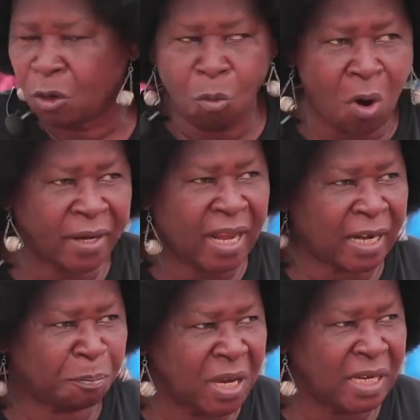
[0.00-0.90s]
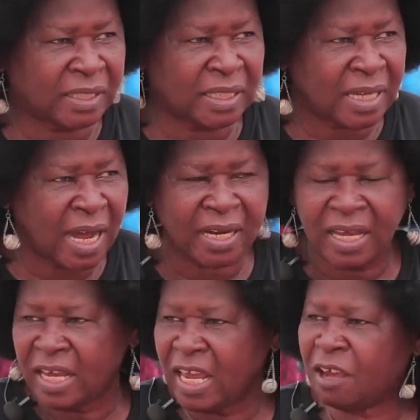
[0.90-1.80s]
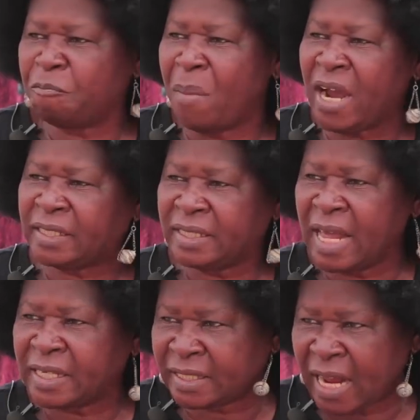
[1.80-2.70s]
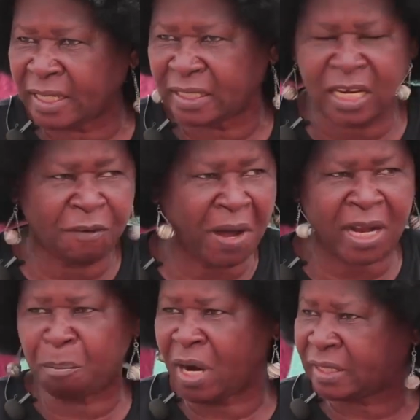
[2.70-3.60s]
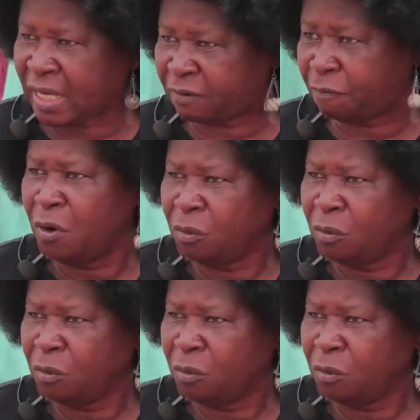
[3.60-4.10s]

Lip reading: What that means is that if the state, if Anambra State,